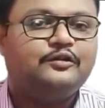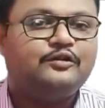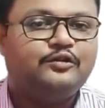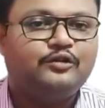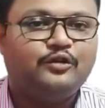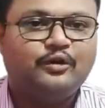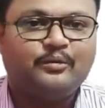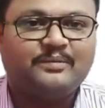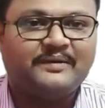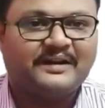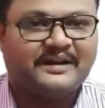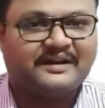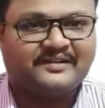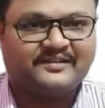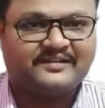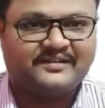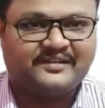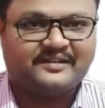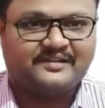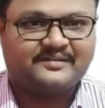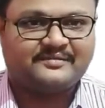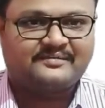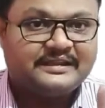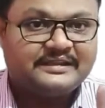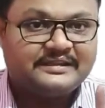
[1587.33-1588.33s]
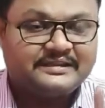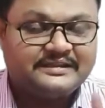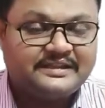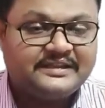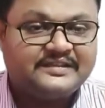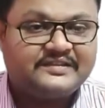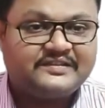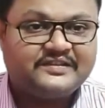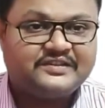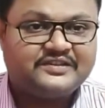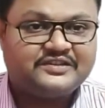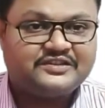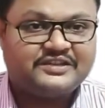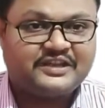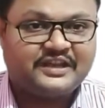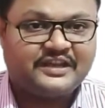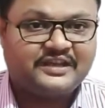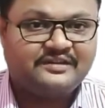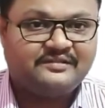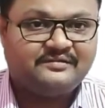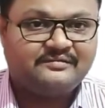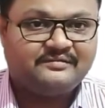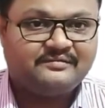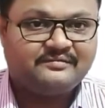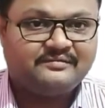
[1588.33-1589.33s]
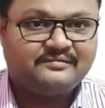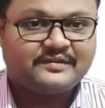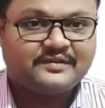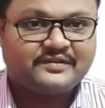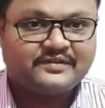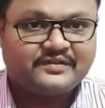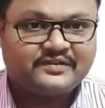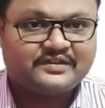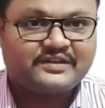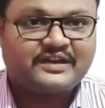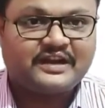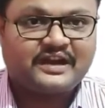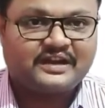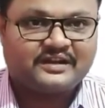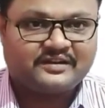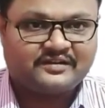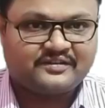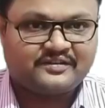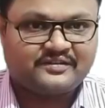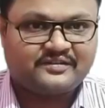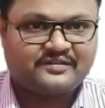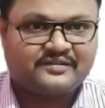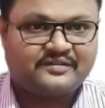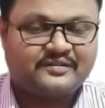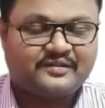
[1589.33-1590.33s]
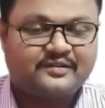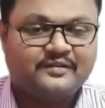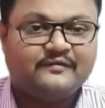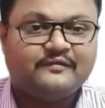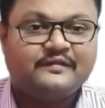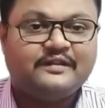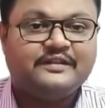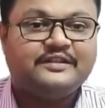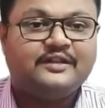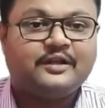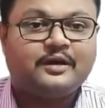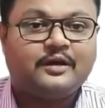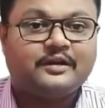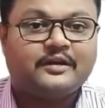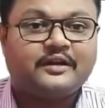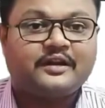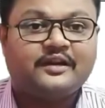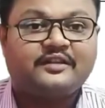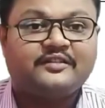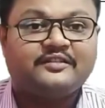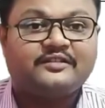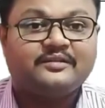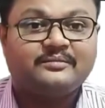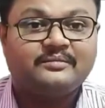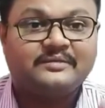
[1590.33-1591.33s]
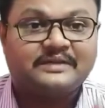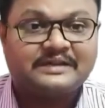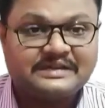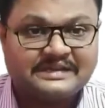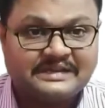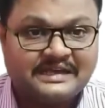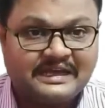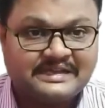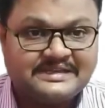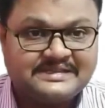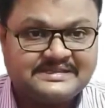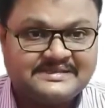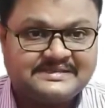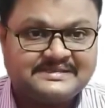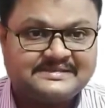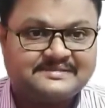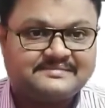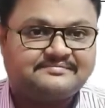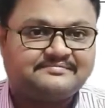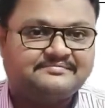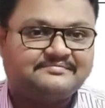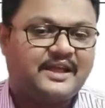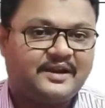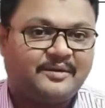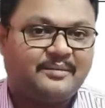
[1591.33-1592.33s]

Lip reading: No plants here. This chain starts when the organism dies.